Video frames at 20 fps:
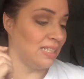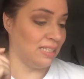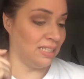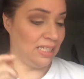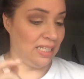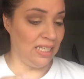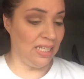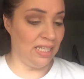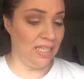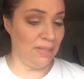
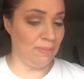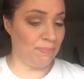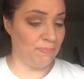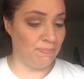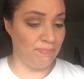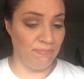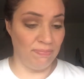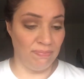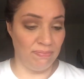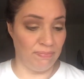The
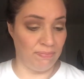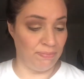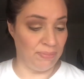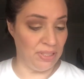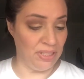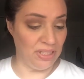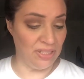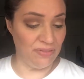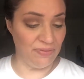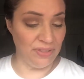
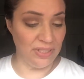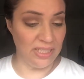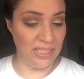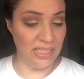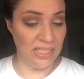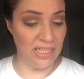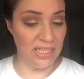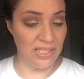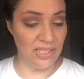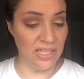
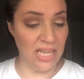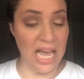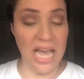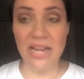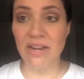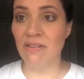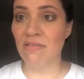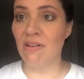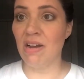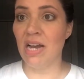Pacifica
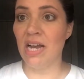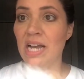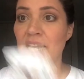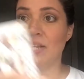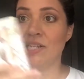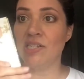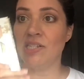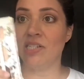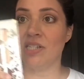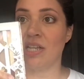Tiger
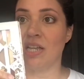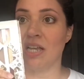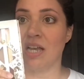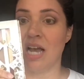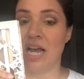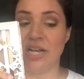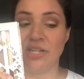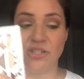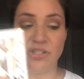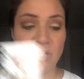Eyes
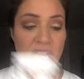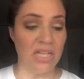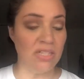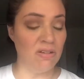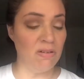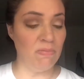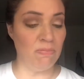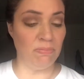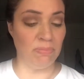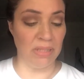
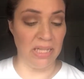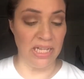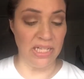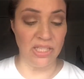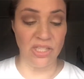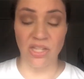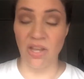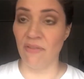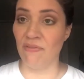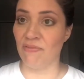eyeshadow
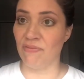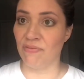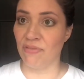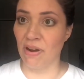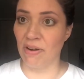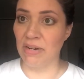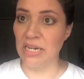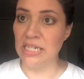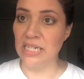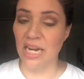blends
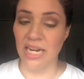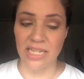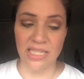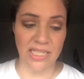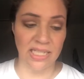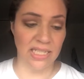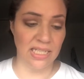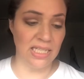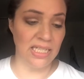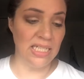very
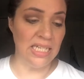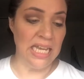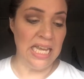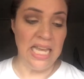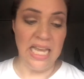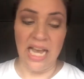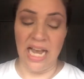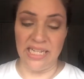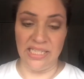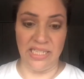nicely.
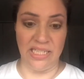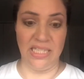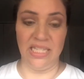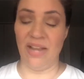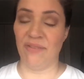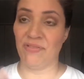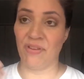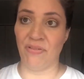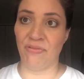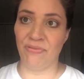I didn't
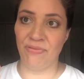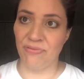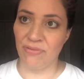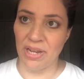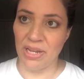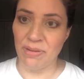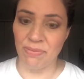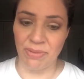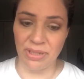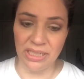have to
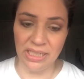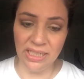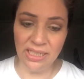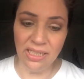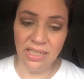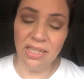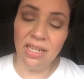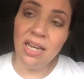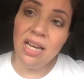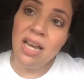fight with
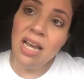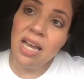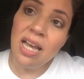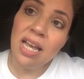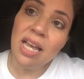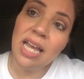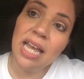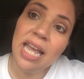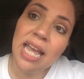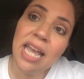it.
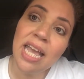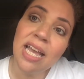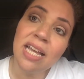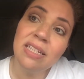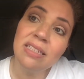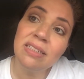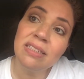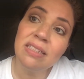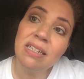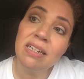
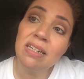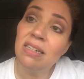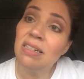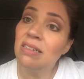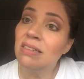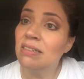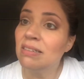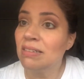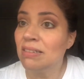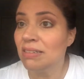And
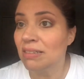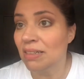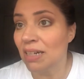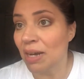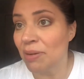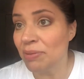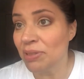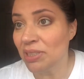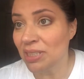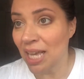uh,
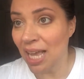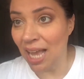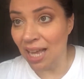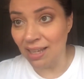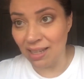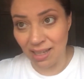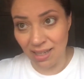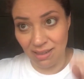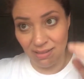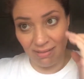I would say
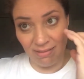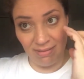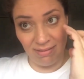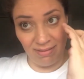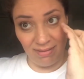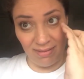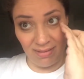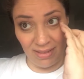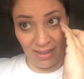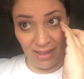I,
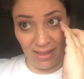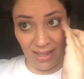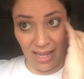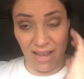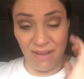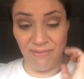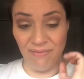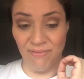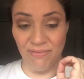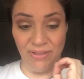
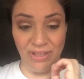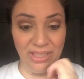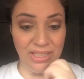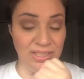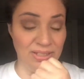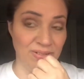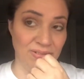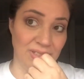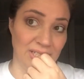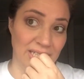I really
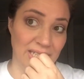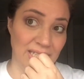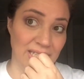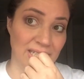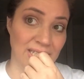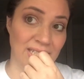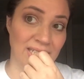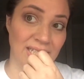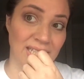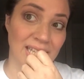do like
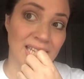it.